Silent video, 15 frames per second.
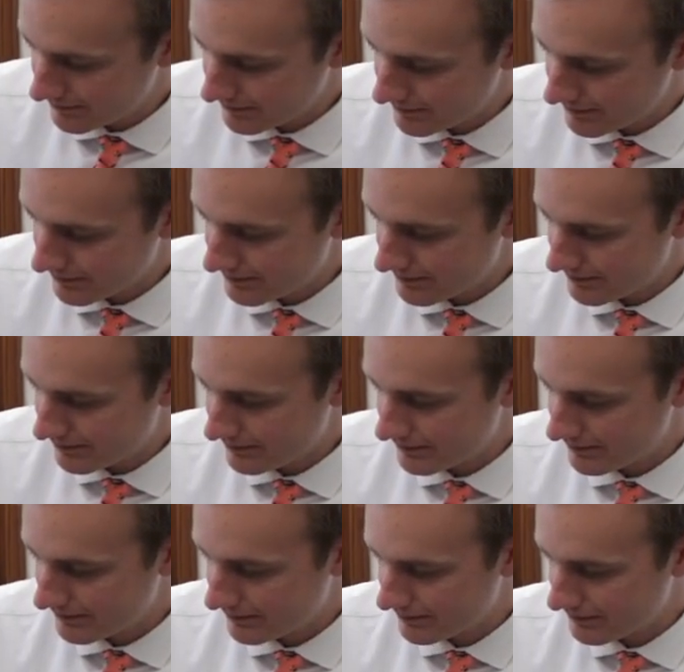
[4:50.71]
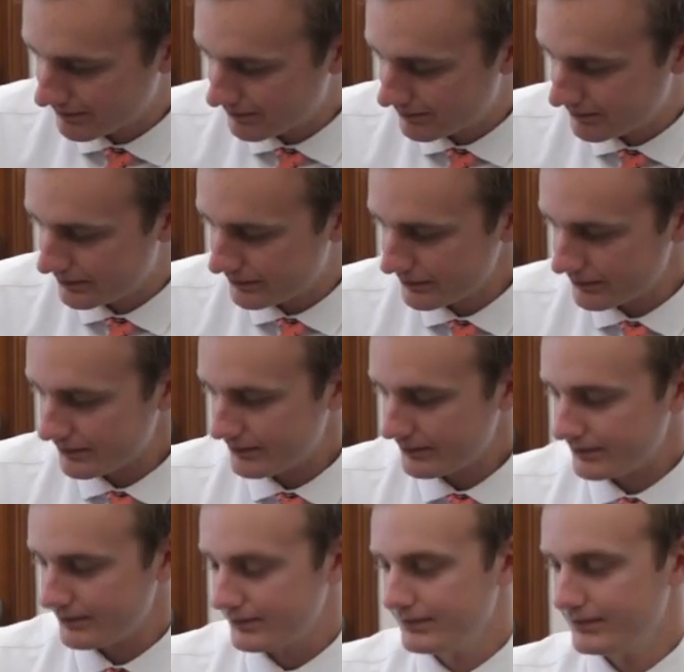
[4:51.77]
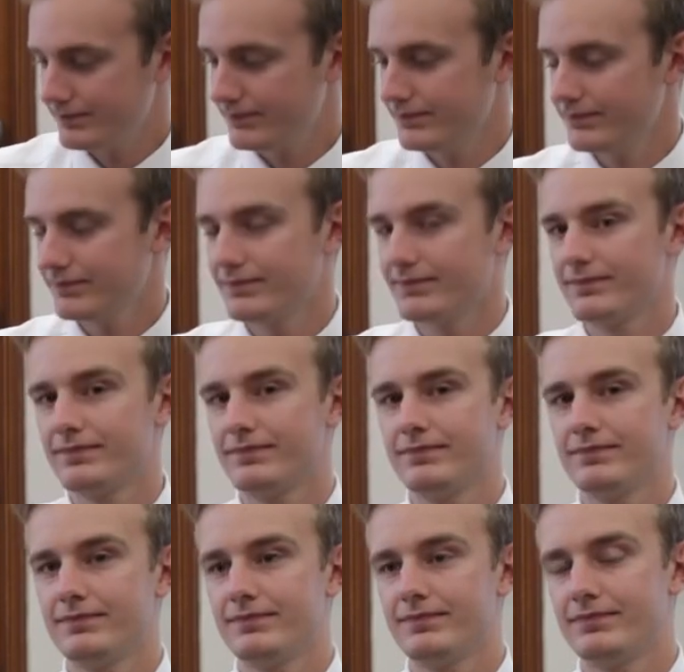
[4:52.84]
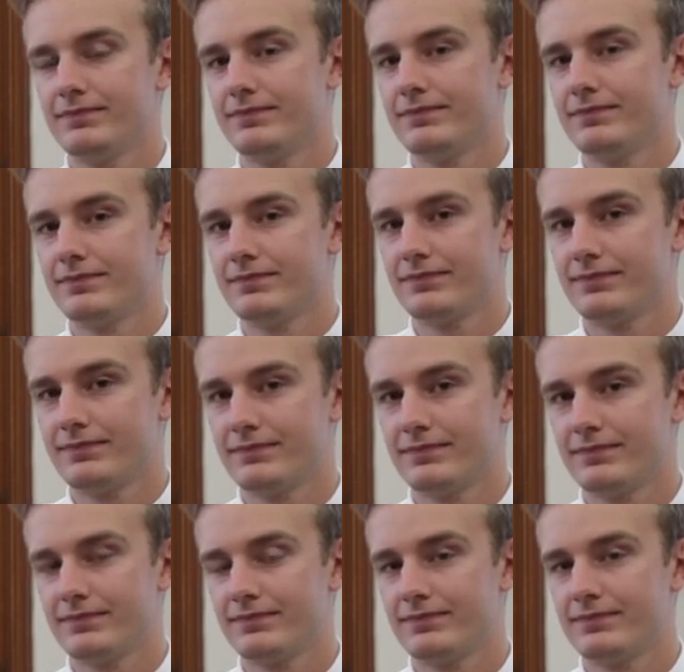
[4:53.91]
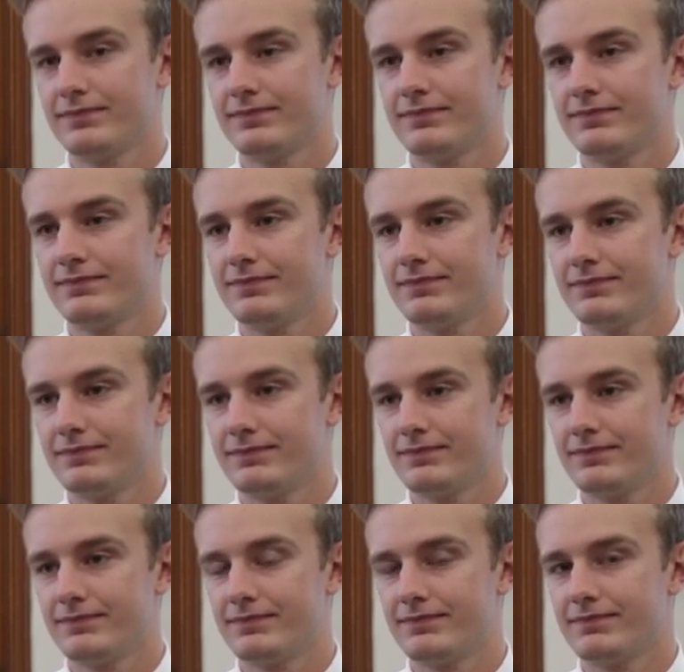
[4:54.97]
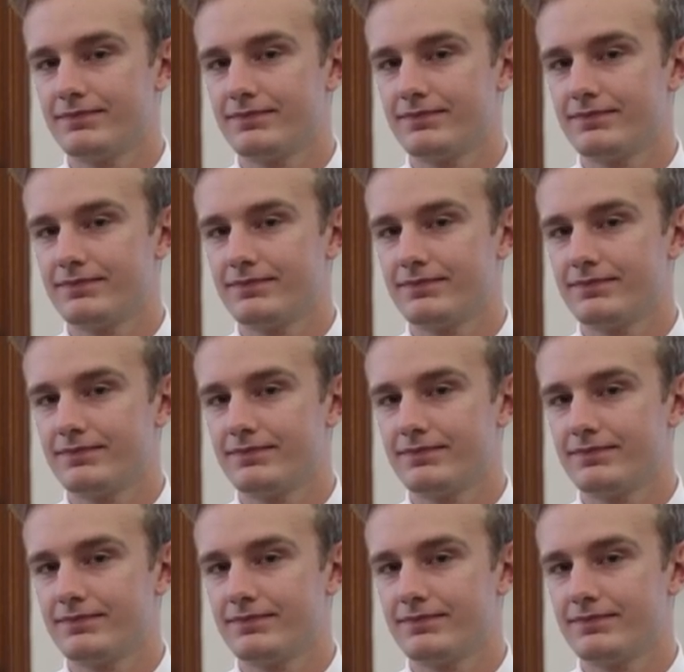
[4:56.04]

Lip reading: This person isn't speaking.